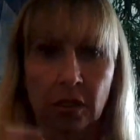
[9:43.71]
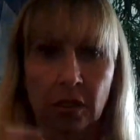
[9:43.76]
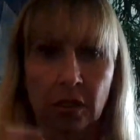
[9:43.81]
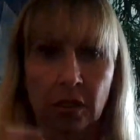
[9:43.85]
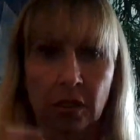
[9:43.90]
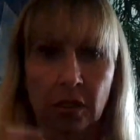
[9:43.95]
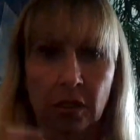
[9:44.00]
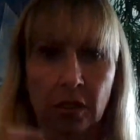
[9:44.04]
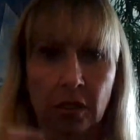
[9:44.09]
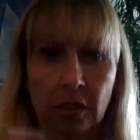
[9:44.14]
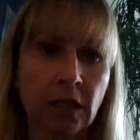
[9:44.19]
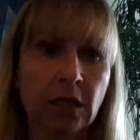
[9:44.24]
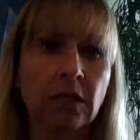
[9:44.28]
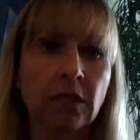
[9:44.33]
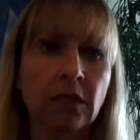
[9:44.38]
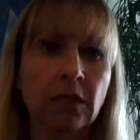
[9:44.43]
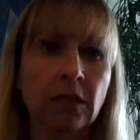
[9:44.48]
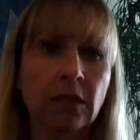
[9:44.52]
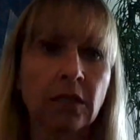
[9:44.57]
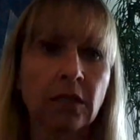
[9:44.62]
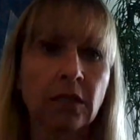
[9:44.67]
Number
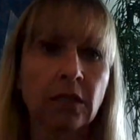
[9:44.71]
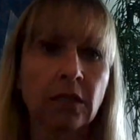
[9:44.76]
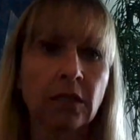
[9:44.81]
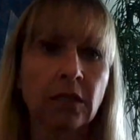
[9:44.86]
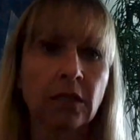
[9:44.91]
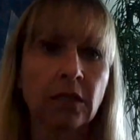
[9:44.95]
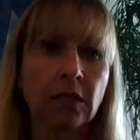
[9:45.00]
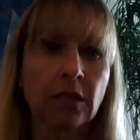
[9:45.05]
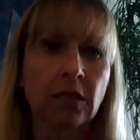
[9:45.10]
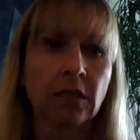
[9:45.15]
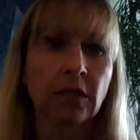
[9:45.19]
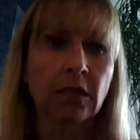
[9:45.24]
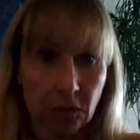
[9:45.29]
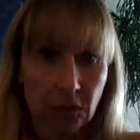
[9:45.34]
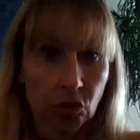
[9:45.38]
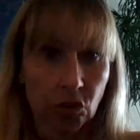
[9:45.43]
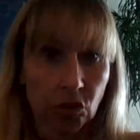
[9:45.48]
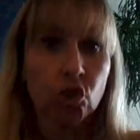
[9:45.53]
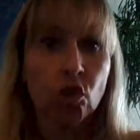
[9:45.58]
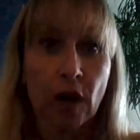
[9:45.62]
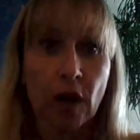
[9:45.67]
1,
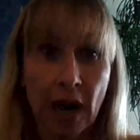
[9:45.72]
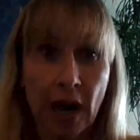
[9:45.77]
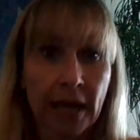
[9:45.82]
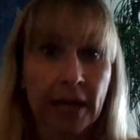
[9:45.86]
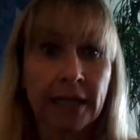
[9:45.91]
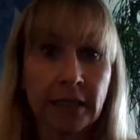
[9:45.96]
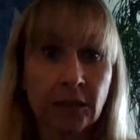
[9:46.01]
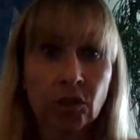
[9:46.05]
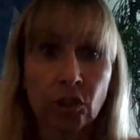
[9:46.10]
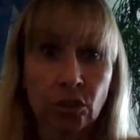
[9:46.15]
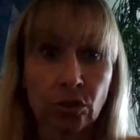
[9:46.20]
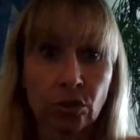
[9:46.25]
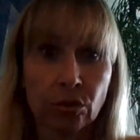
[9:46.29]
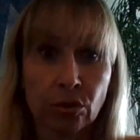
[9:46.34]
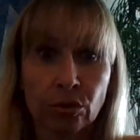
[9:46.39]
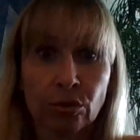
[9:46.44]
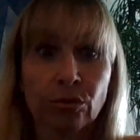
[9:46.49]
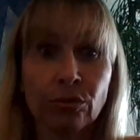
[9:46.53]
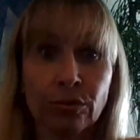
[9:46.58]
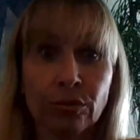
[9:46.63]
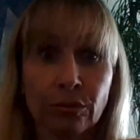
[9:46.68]
try
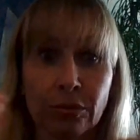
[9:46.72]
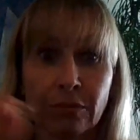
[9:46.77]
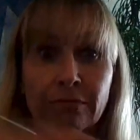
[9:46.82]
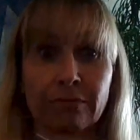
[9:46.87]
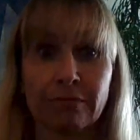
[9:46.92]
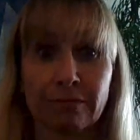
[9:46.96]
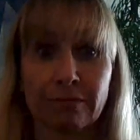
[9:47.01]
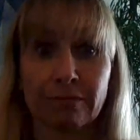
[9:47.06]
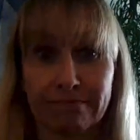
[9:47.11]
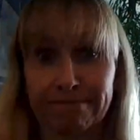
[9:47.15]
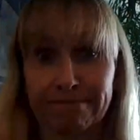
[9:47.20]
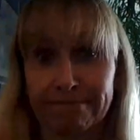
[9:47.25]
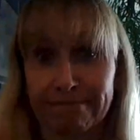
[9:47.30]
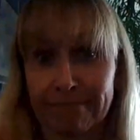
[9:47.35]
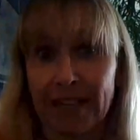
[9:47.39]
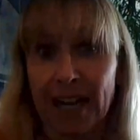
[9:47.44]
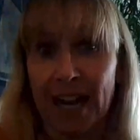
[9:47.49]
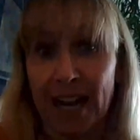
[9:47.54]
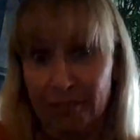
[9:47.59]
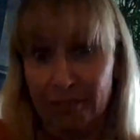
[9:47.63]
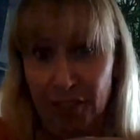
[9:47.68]
to
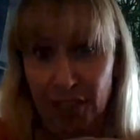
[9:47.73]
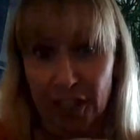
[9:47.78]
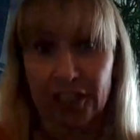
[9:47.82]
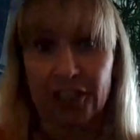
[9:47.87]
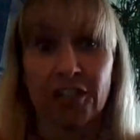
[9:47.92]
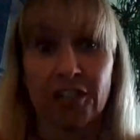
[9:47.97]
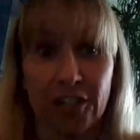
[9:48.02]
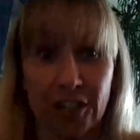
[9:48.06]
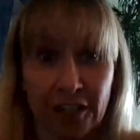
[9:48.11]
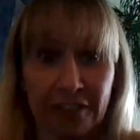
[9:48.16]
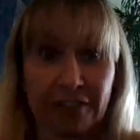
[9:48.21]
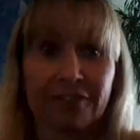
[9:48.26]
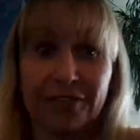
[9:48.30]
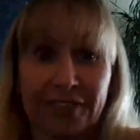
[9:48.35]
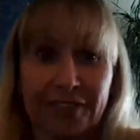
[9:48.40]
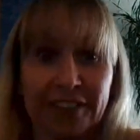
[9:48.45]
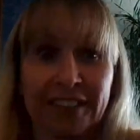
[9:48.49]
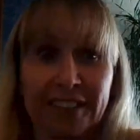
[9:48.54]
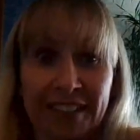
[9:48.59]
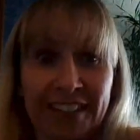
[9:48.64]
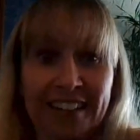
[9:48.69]
have the curve,
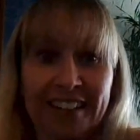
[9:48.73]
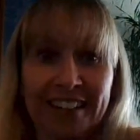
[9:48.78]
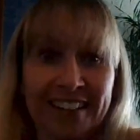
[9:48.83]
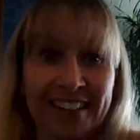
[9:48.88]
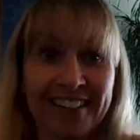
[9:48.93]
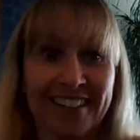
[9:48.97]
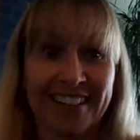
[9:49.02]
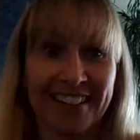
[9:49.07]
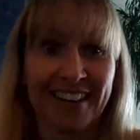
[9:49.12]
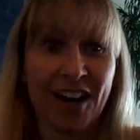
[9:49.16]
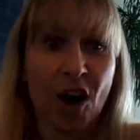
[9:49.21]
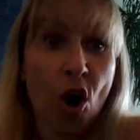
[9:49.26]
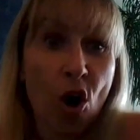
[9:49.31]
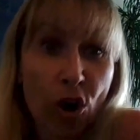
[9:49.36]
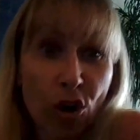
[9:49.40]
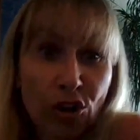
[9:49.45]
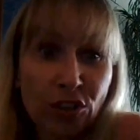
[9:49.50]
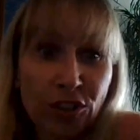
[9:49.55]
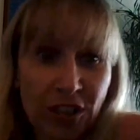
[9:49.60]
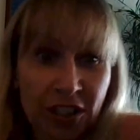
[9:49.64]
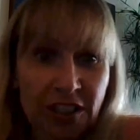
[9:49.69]

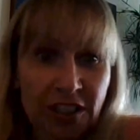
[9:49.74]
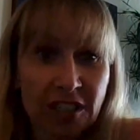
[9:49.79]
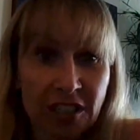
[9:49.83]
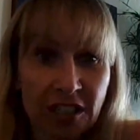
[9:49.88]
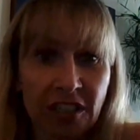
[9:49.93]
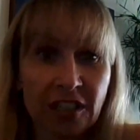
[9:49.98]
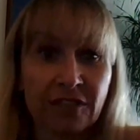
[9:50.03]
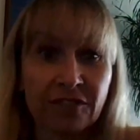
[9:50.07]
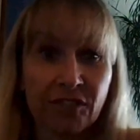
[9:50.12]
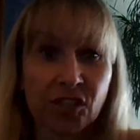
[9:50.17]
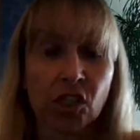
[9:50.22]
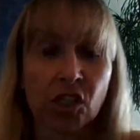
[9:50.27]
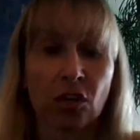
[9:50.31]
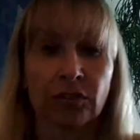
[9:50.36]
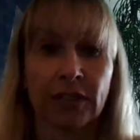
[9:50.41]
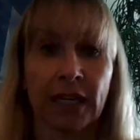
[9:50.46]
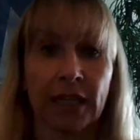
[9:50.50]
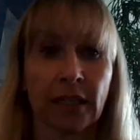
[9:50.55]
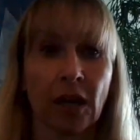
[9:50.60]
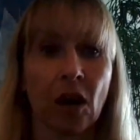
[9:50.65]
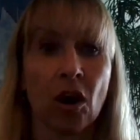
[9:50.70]
hold the curve, so
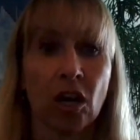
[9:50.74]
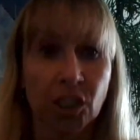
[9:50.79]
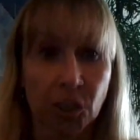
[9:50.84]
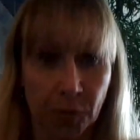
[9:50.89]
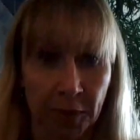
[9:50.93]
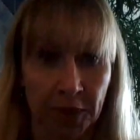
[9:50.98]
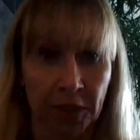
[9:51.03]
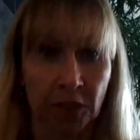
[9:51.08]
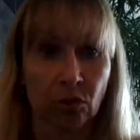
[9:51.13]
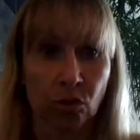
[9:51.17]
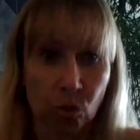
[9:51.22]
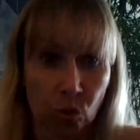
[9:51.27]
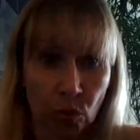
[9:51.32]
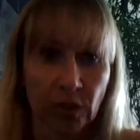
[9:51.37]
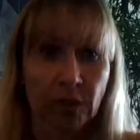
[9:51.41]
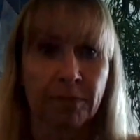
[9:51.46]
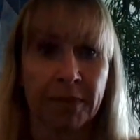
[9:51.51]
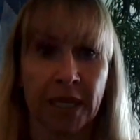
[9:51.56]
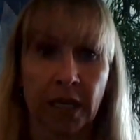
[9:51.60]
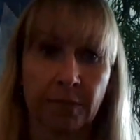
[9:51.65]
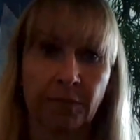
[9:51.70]
that hospitals
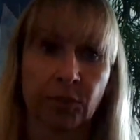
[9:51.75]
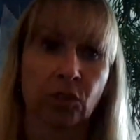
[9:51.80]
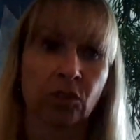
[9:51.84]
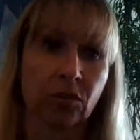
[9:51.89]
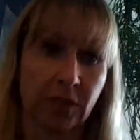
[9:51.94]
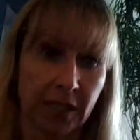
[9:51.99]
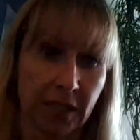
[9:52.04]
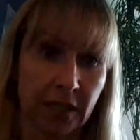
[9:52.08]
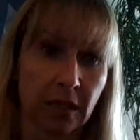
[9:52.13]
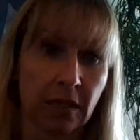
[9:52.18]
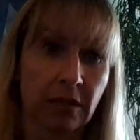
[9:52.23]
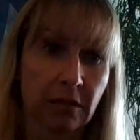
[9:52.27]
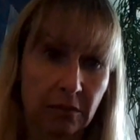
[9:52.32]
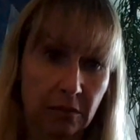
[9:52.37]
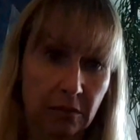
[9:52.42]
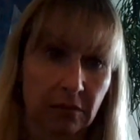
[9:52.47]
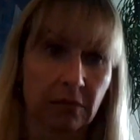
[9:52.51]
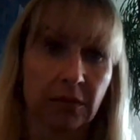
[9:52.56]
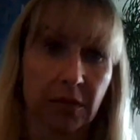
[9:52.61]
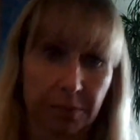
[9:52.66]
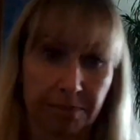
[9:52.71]
would be able to take
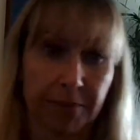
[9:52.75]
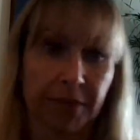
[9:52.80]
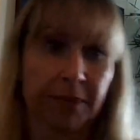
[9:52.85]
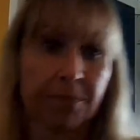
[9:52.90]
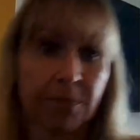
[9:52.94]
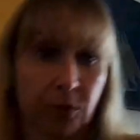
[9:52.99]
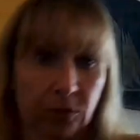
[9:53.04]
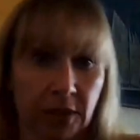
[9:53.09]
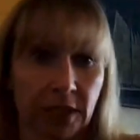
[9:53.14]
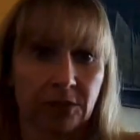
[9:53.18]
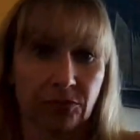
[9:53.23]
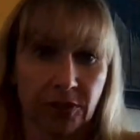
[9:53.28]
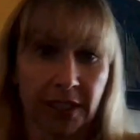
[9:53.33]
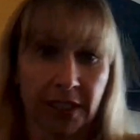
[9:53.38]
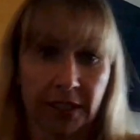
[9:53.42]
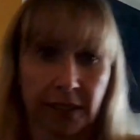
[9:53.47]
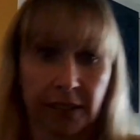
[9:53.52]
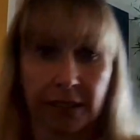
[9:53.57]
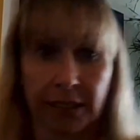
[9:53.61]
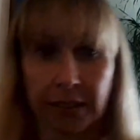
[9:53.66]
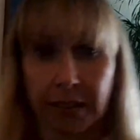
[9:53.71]
the people that
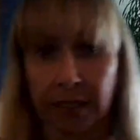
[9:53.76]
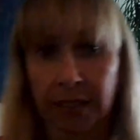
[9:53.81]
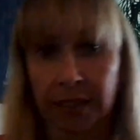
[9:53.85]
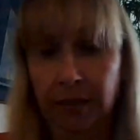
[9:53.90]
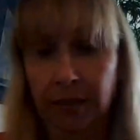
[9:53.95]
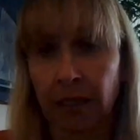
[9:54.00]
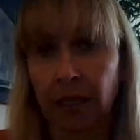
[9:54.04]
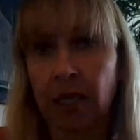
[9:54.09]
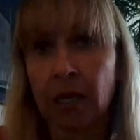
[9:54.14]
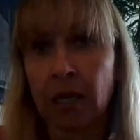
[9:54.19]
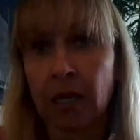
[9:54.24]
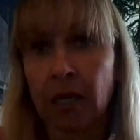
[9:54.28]
really need it,